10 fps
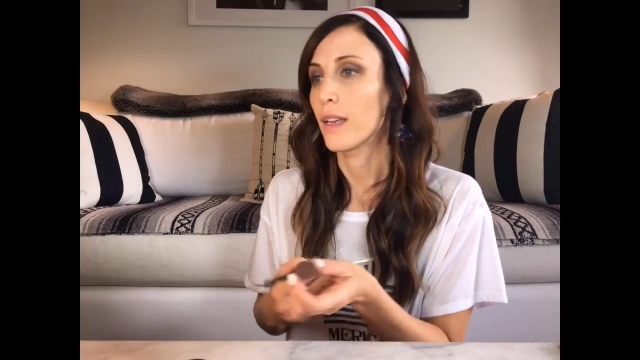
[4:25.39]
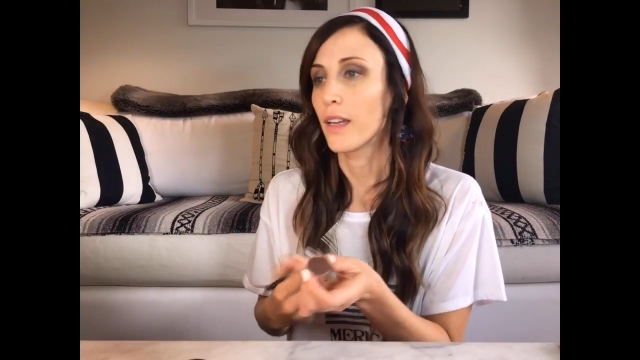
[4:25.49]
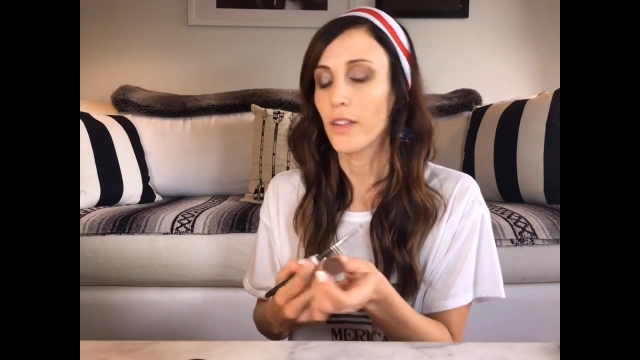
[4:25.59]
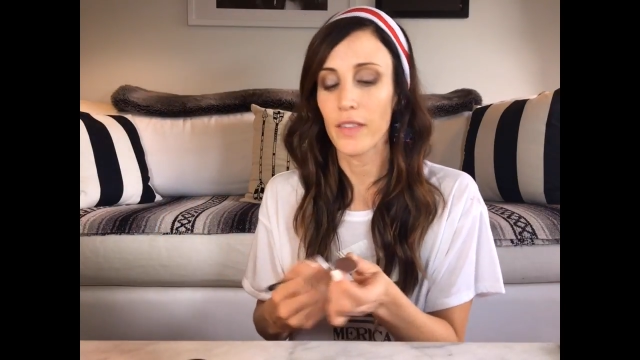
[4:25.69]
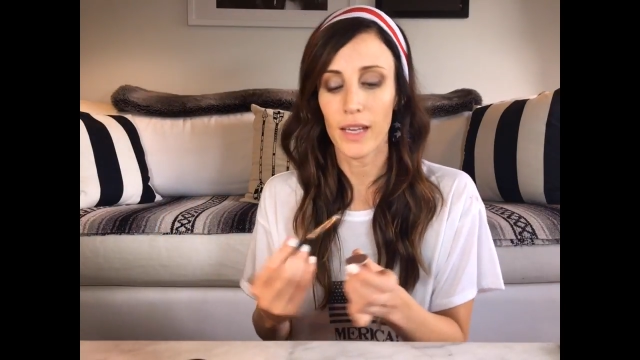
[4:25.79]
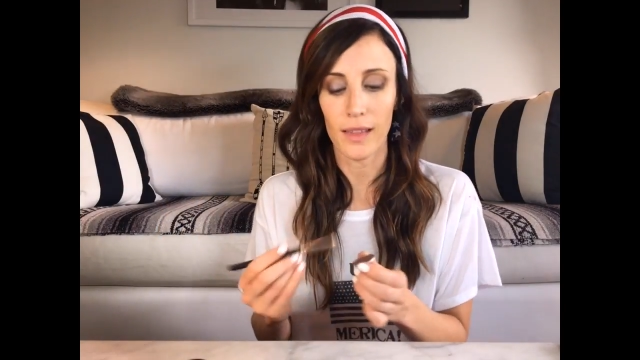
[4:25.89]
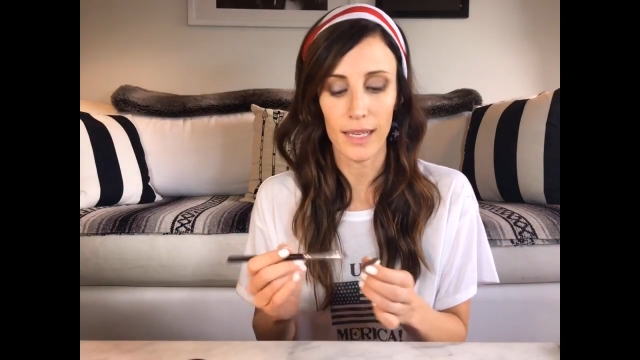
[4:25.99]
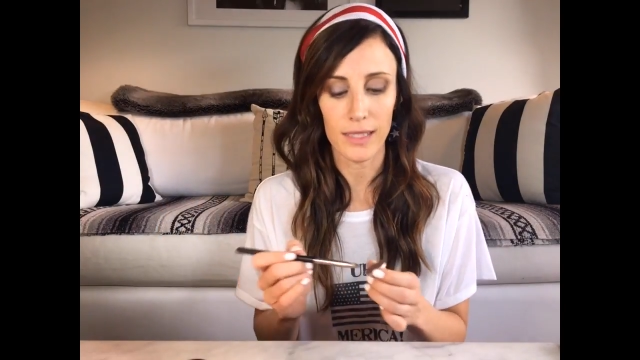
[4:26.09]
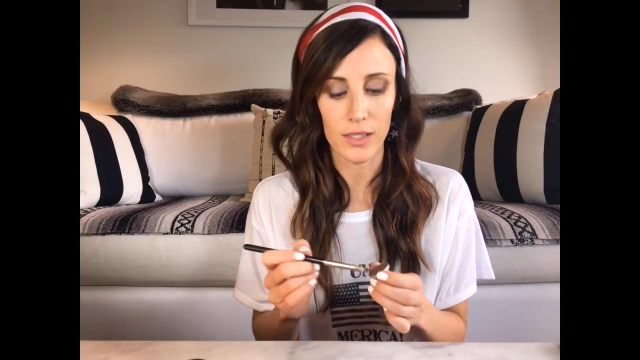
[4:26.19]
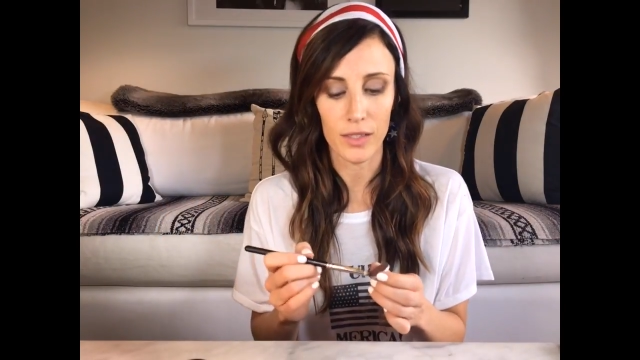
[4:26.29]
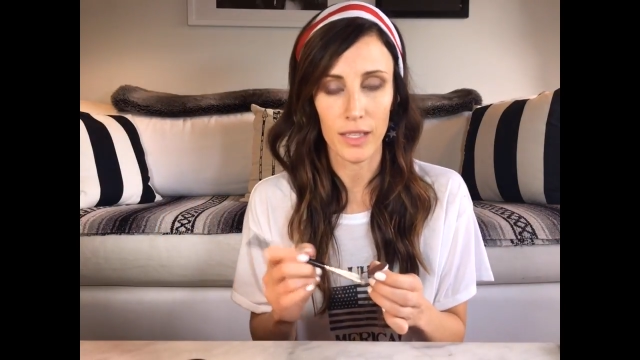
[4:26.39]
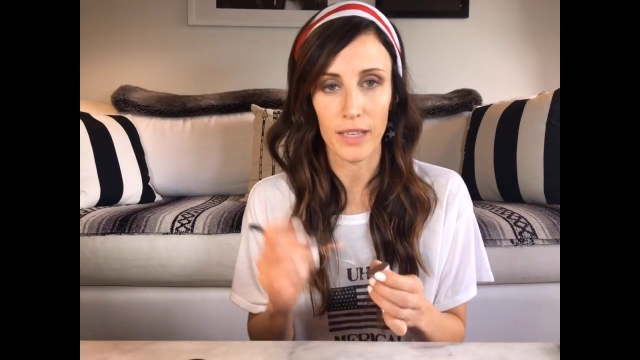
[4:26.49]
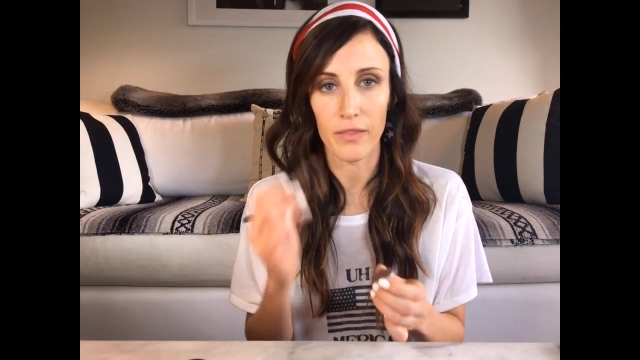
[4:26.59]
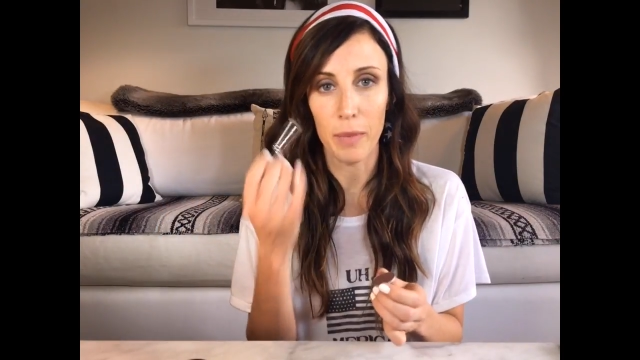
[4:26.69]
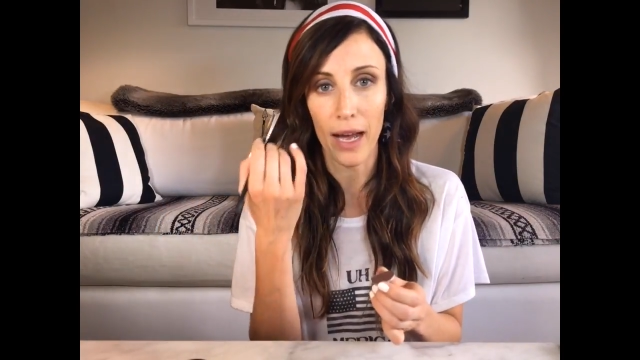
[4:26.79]
Another thing I like to do to
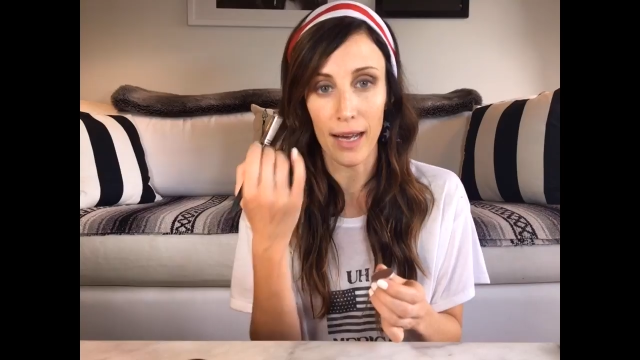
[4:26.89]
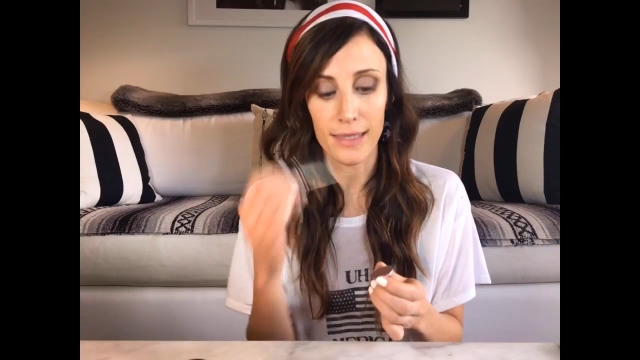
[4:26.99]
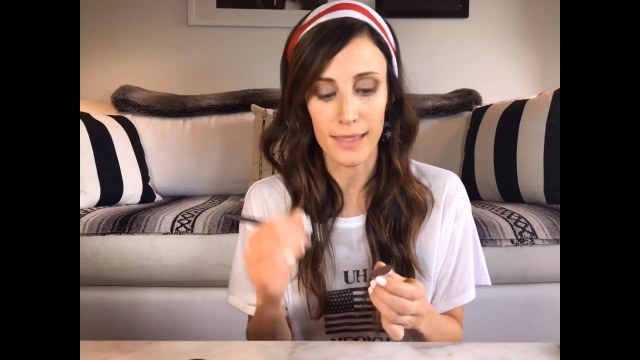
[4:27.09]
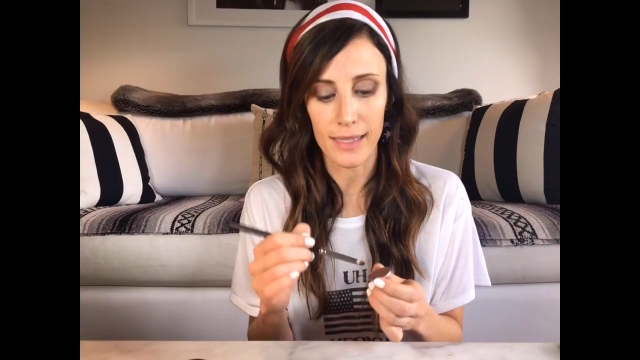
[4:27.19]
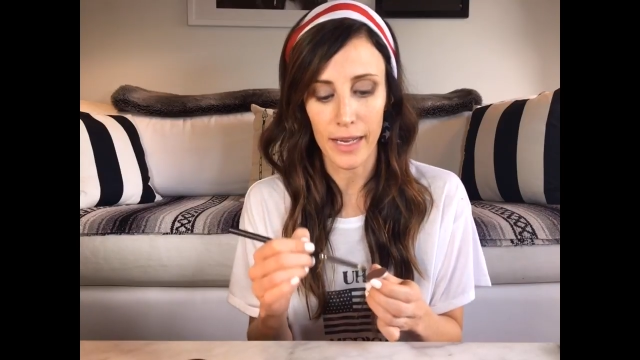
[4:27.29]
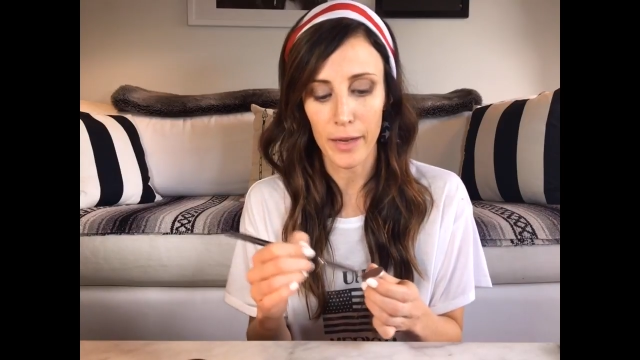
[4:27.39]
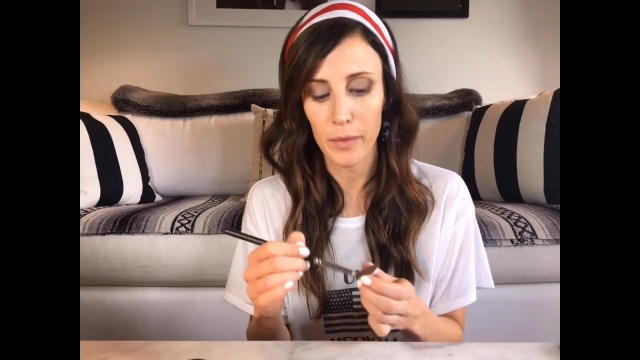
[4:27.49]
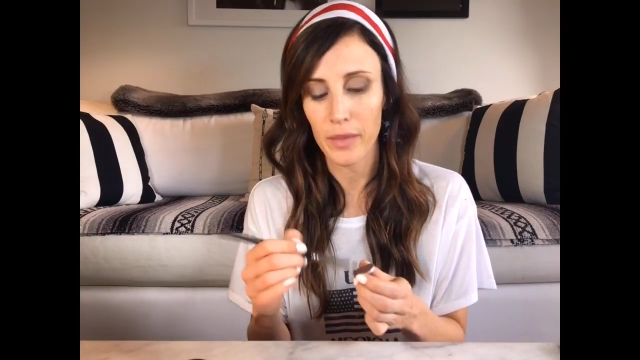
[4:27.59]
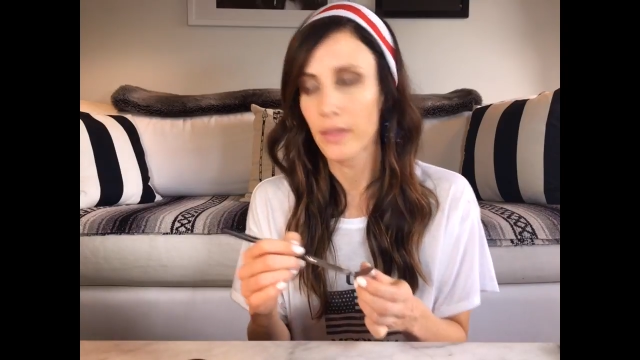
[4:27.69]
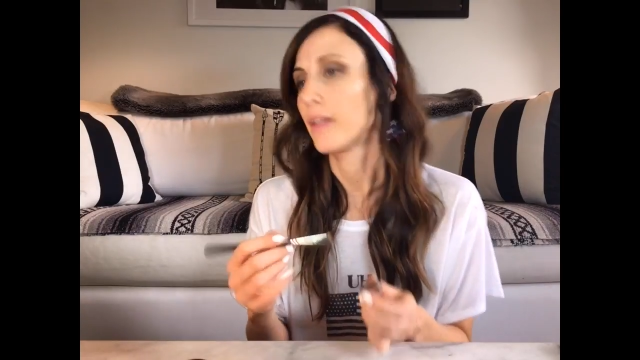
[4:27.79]
give my eyes depth